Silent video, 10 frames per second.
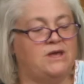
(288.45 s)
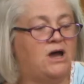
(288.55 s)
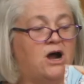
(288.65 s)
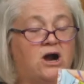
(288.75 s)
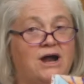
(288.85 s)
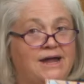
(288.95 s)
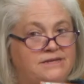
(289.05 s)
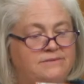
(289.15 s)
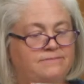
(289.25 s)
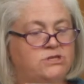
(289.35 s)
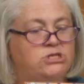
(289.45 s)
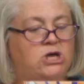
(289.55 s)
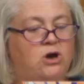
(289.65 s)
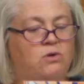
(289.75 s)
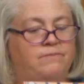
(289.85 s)
All right,
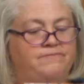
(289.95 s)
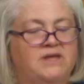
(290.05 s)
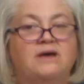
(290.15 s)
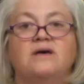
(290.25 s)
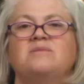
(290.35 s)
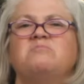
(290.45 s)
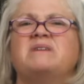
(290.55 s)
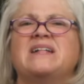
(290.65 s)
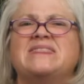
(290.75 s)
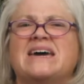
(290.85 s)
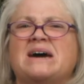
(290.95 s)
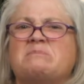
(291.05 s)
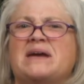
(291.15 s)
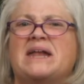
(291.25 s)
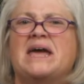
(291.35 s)
so, but that
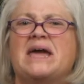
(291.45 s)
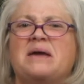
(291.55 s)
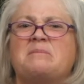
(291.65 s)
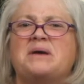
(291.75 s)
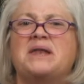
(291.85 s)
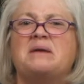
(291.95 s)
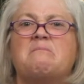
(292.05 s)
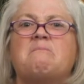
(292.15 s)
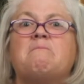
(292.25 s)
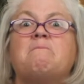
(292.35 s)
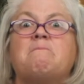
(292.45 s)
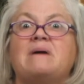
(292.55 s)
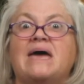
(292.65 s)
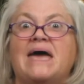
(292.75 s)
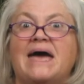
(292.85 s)
made Haman
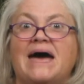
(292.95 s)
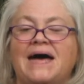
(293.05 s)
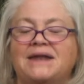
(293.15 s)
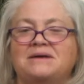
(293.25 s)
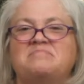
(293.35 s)
mad.